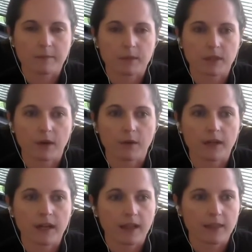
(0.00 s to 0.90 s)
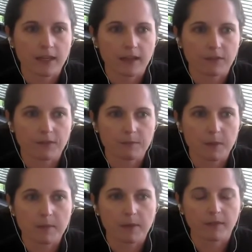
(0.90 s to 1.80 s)
So I think if
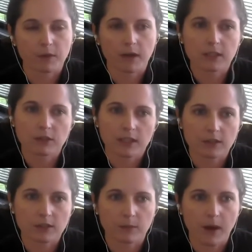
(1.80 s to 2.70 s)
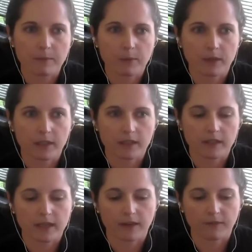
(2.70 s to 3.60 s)
people have questions or want more
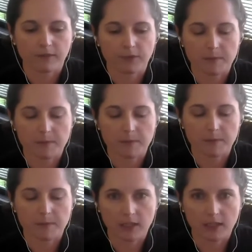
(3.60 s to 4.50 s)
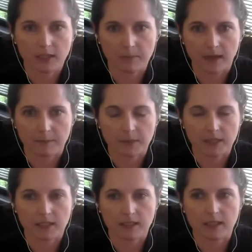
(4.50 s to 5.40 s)
information, Becky
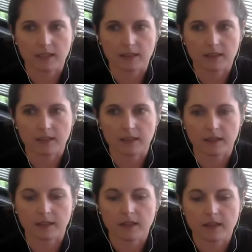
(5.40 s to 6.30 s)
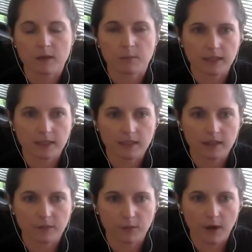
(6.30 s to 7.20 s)
Thompson is the
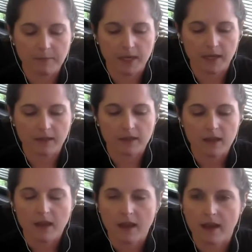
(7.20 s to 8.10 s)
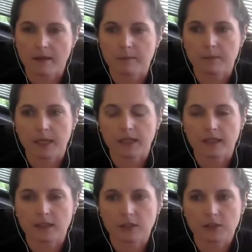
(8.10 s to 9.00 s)
president of WAPA. But
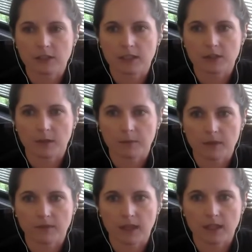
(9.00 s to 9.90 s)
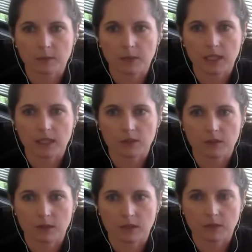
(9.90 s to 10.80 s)
additionally, in terms of things we can
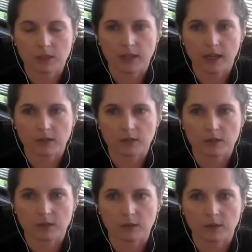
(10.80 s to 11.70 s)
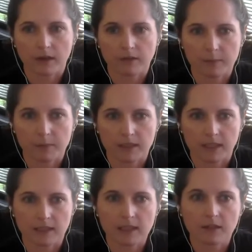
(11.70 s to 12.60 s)
do is reach out to our
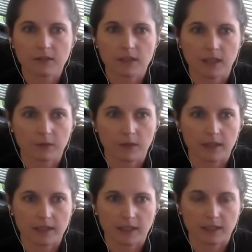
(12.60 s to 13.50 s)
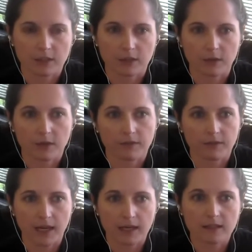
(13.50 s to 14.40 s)
representatives and really send a note of
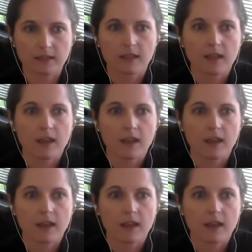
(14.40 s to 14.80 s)
thanks